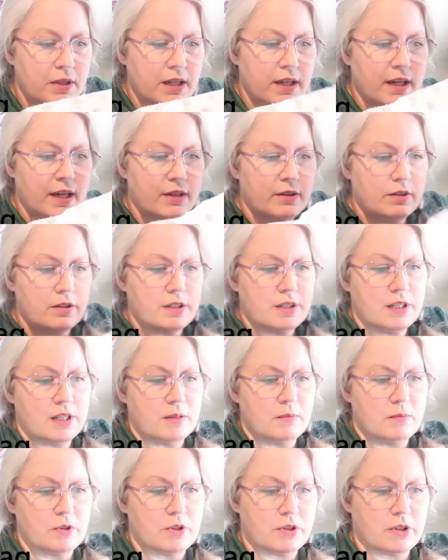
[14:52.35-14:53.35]
cut or
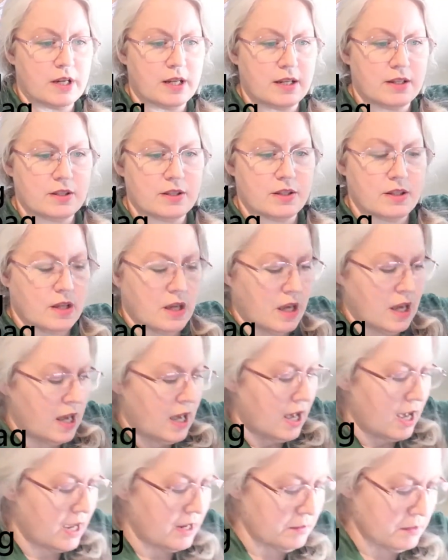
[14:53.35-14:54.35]
team trace?
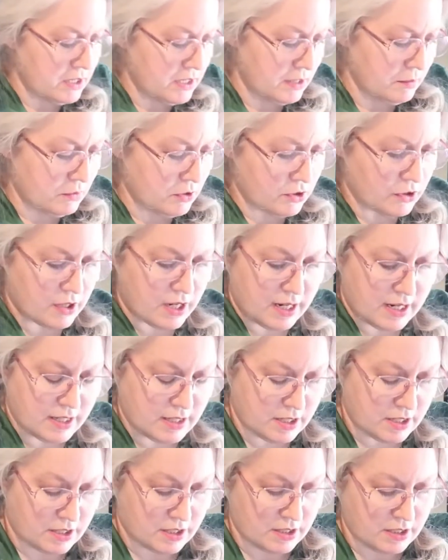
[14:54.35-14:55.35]
I'm team
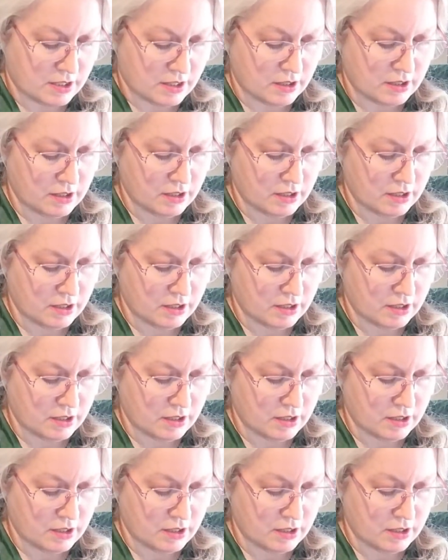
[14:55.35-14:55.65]
trace.